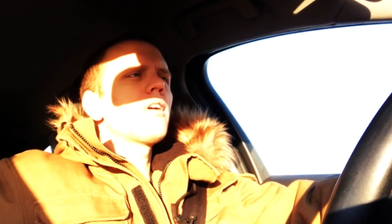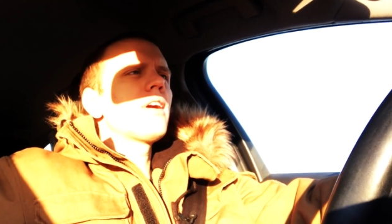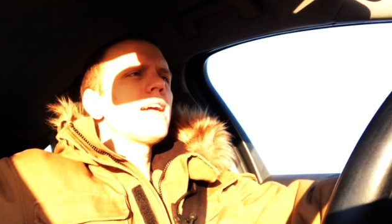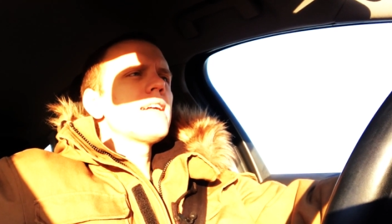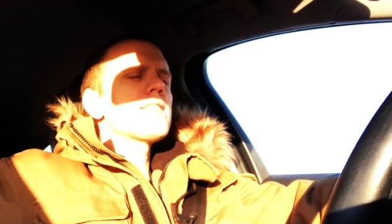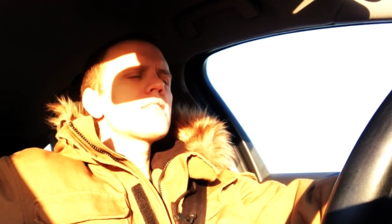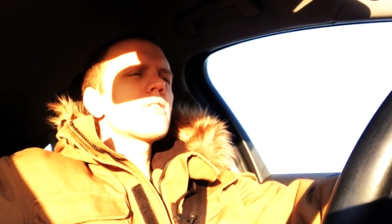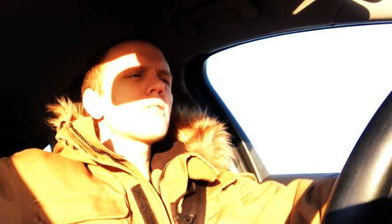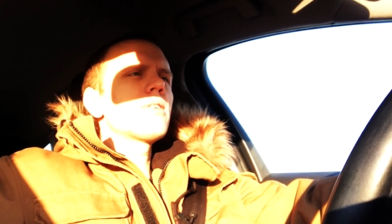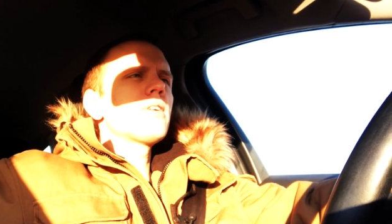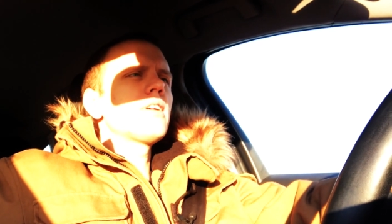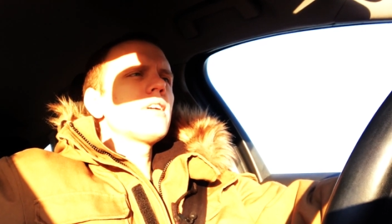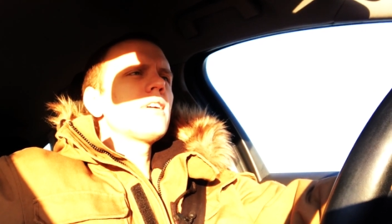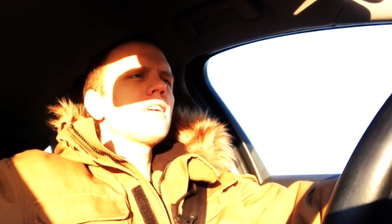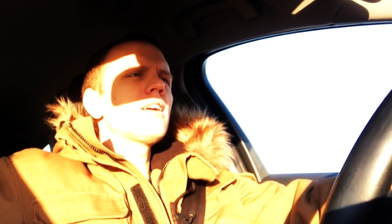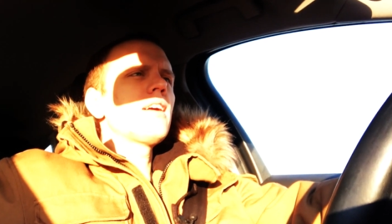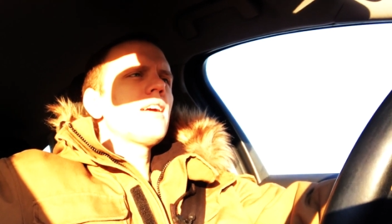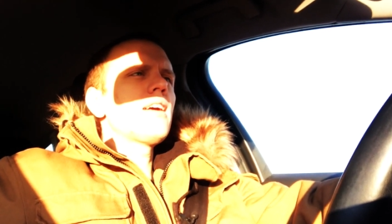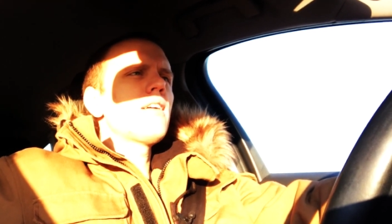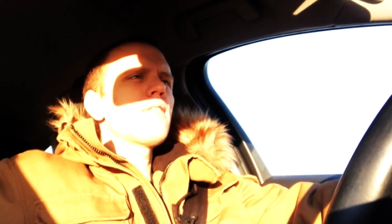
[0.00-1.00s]

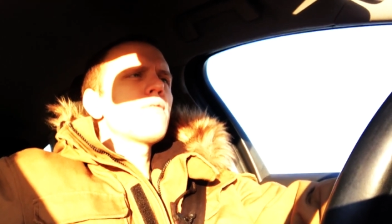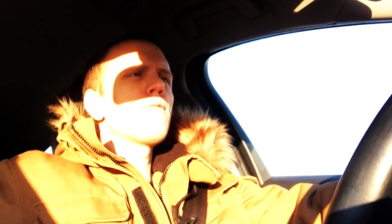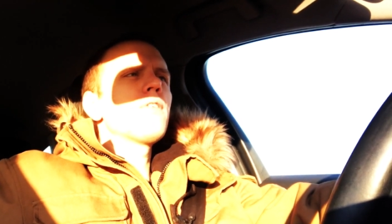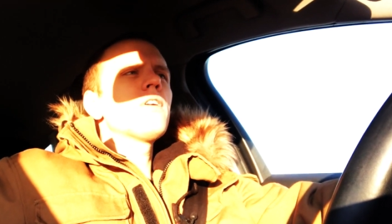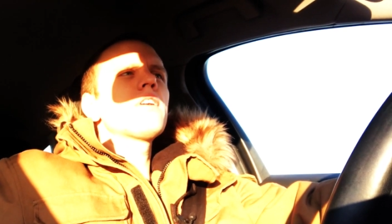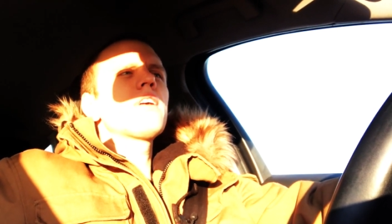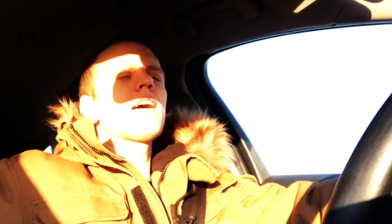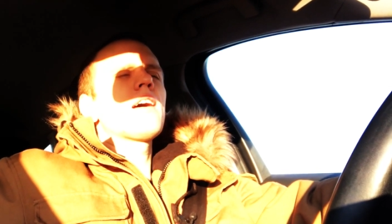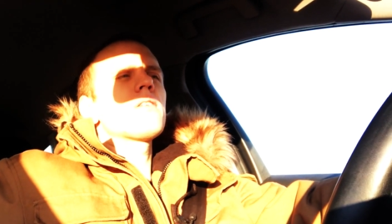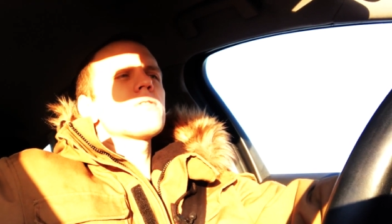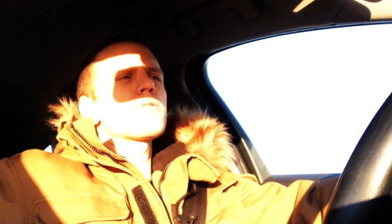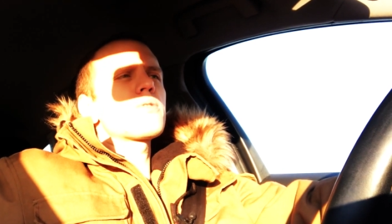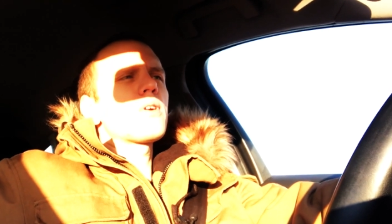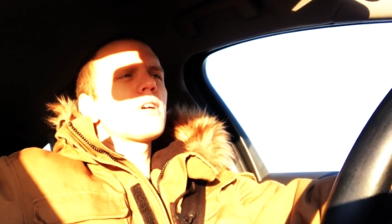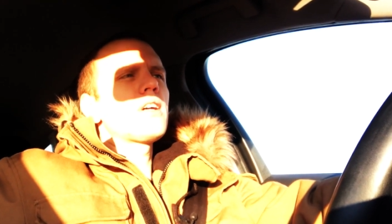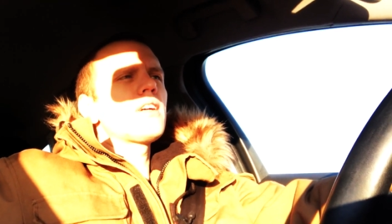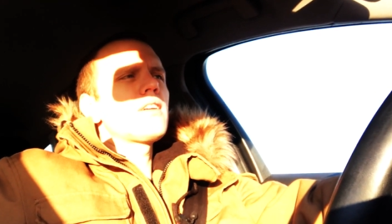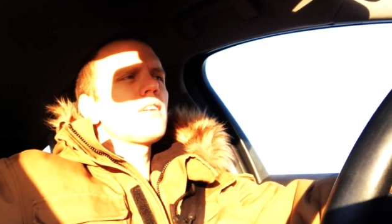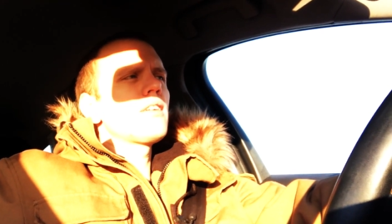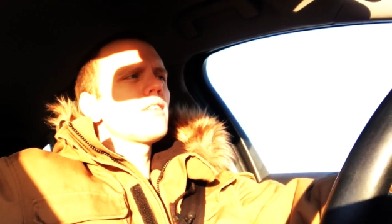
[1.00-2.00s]
entering a funhouse
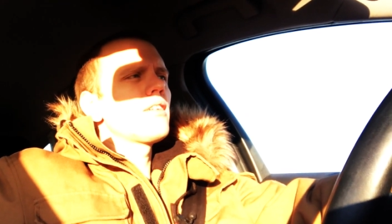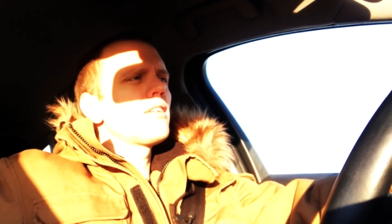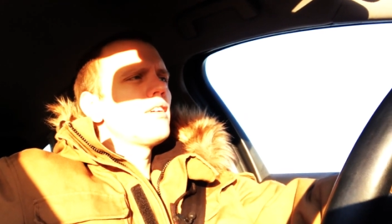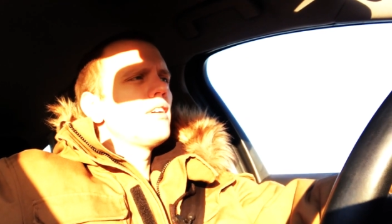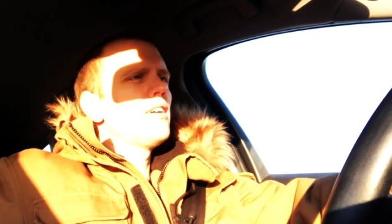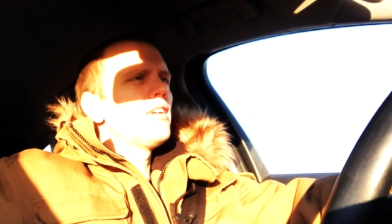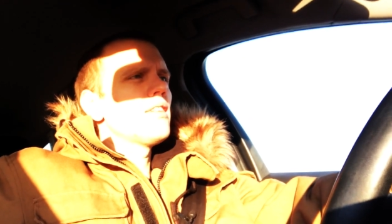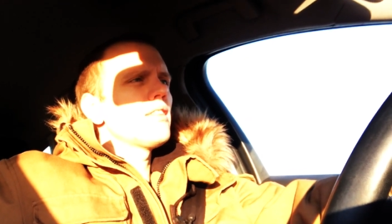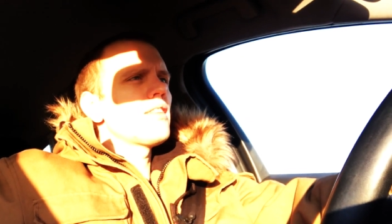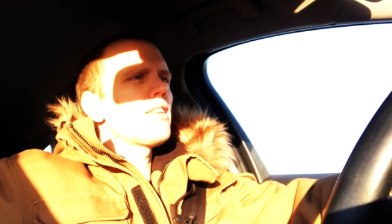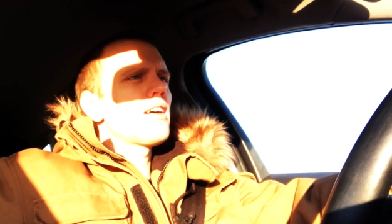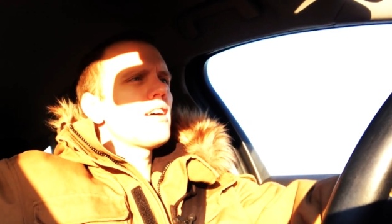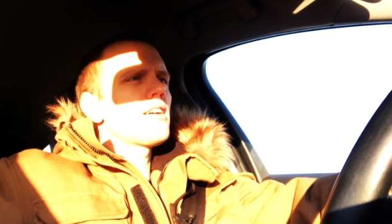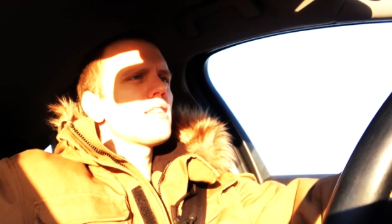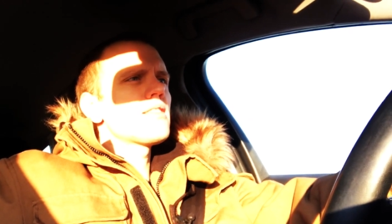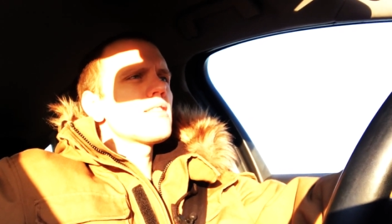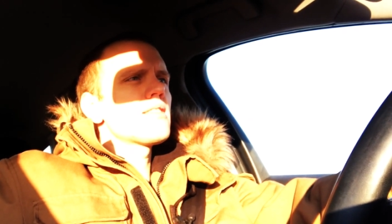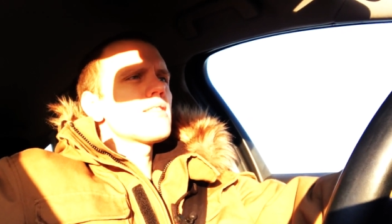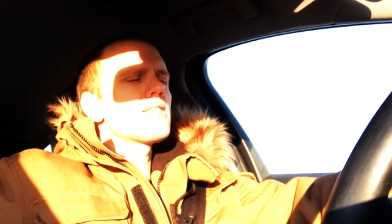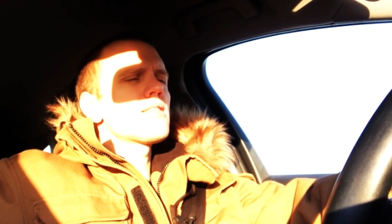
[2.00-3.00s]
ride
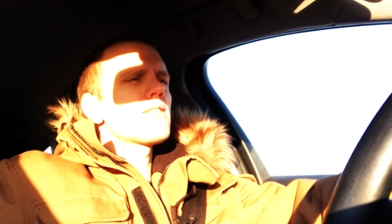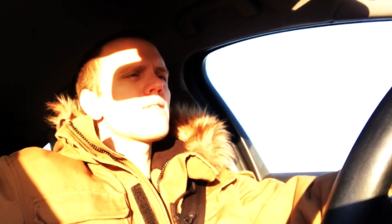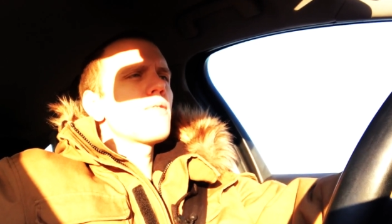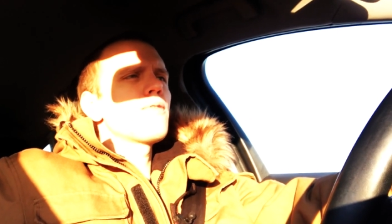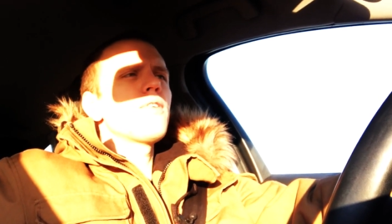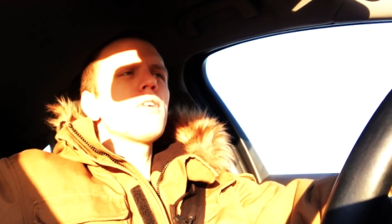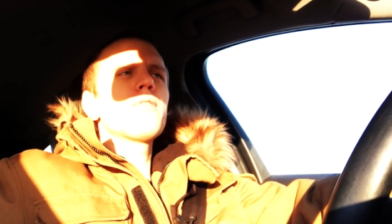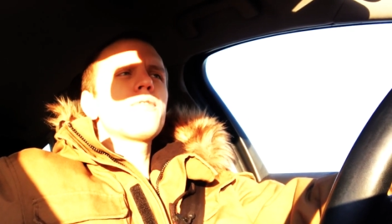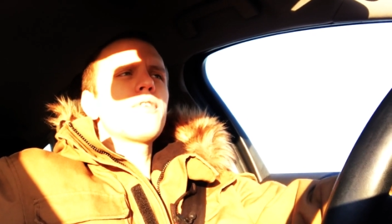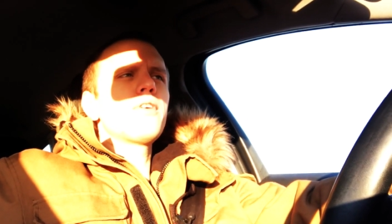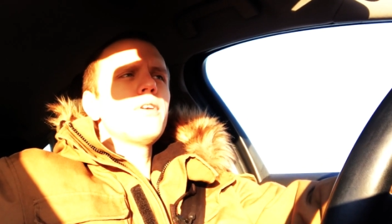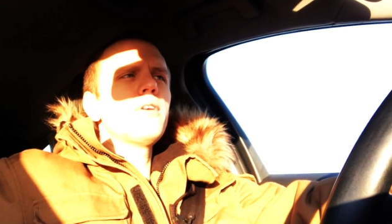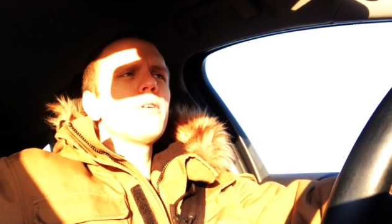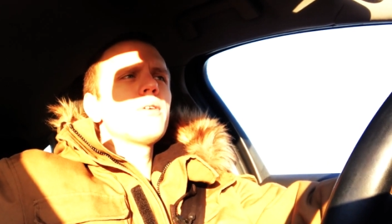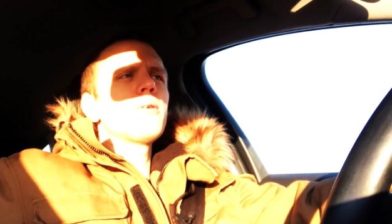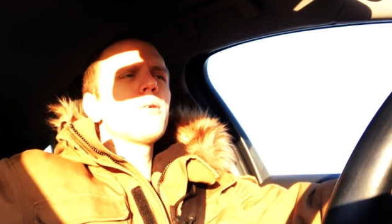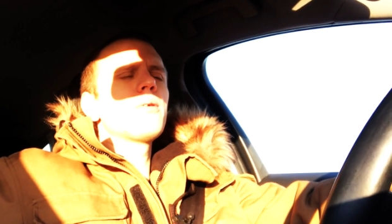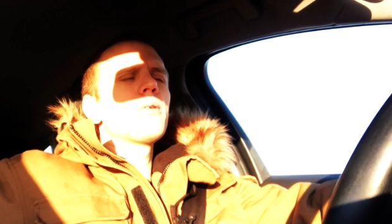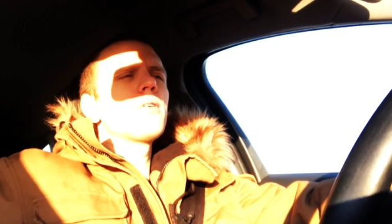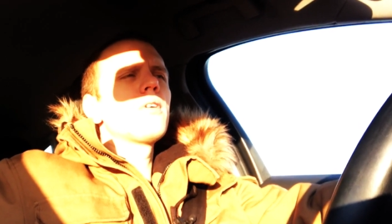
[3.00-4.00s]
that's fun for
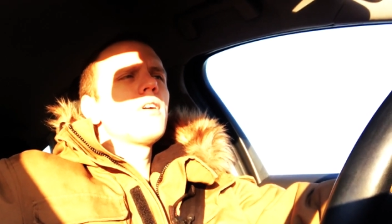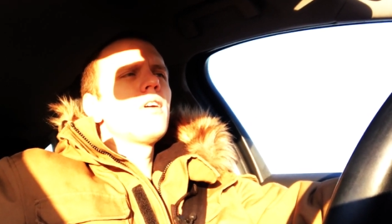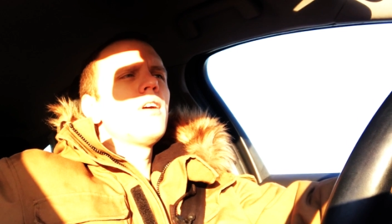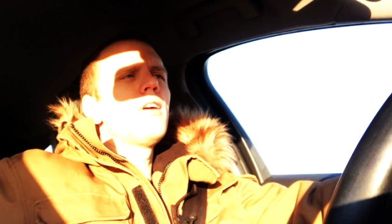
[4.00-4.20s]
you,